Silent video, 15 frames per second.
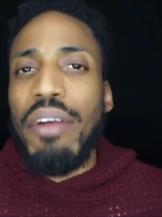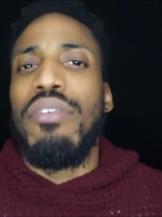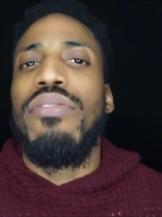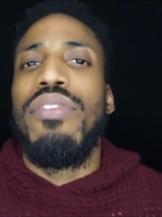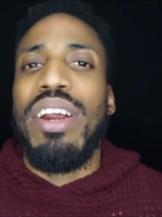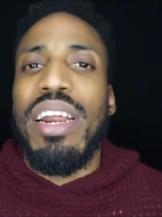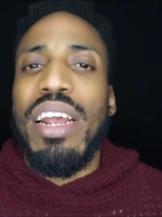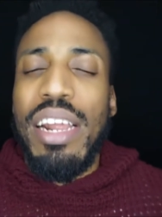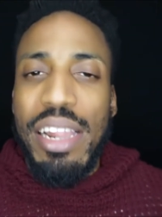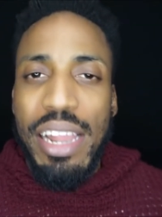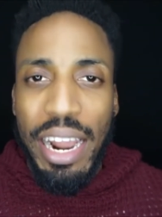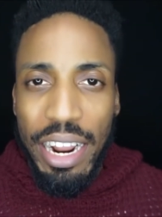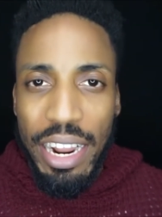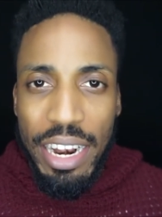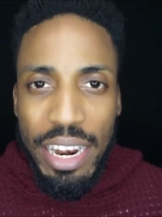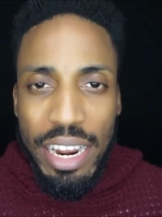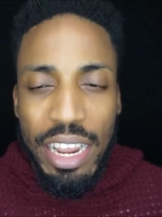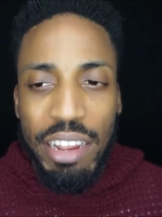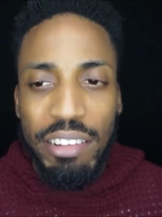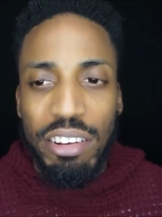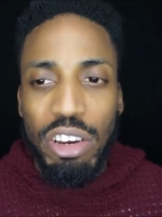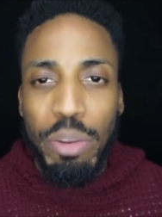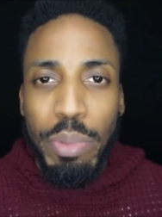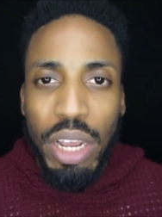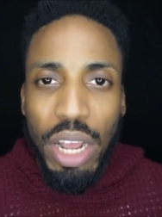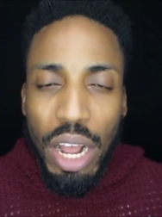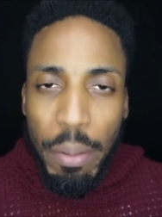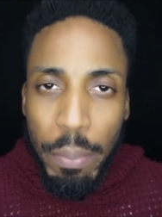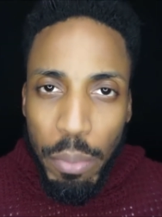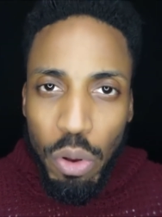everything that it needs and you
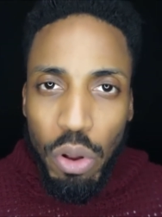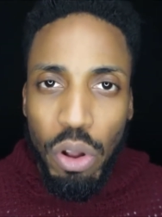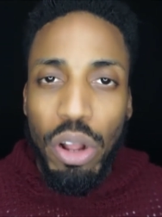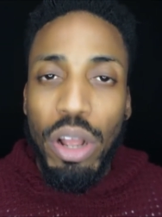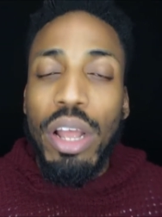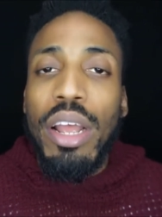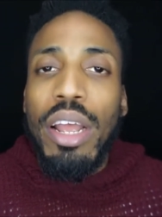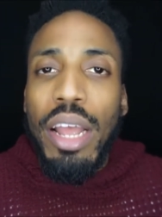become more